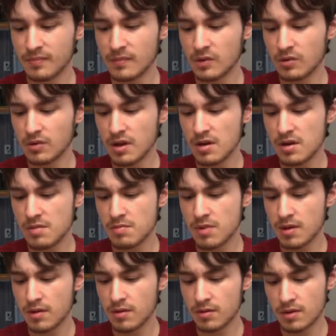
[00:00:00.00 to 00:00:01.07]
no, they did
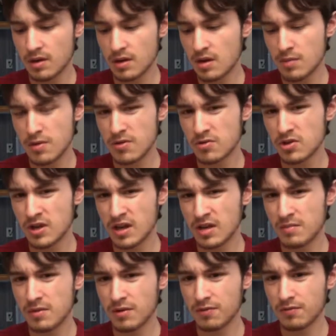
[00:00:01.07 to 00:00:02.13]
better. They did a better
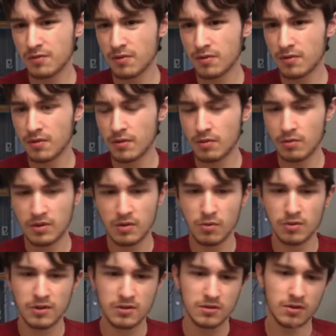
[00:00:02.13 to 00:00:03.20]
job for when they
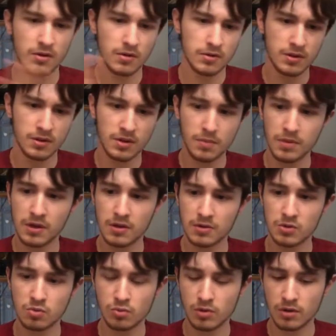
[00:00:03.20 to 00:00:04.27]
released theirs on the
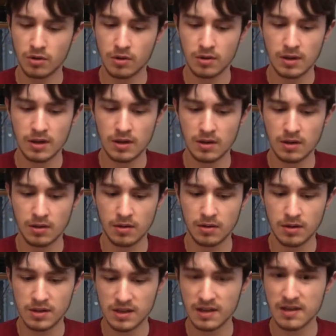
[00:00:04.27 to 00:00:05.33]
PS1
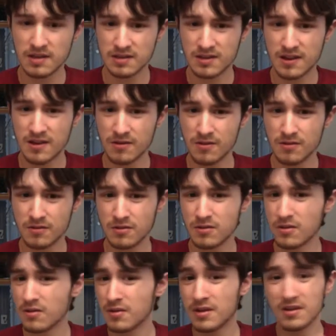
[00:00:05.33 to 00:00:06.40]
and the Sega Saturn.
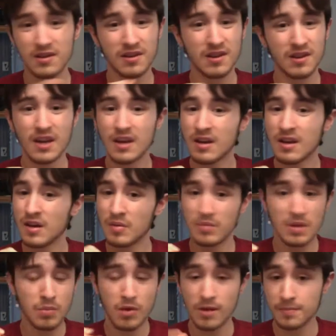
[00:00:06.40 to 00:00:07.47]

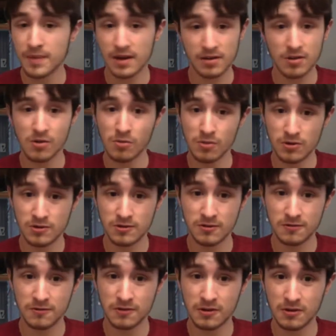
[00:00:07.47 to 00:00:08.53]
They brought back the
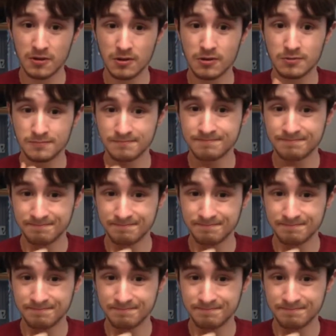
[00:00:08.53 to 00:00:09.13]
original feel.